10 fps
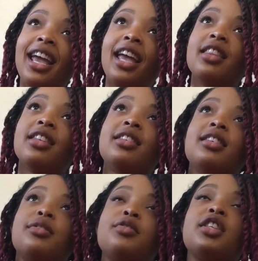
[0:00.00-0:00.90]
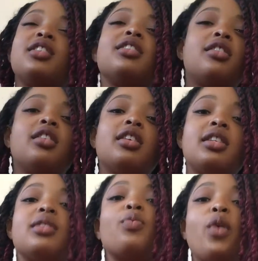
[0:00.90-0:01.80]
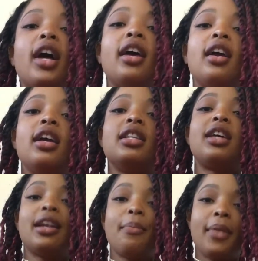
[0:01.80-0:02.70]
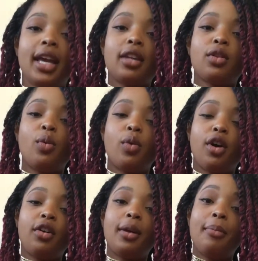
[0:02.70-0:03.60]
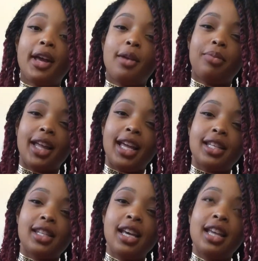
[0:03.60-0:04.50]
And this is what is going to make the world a better place.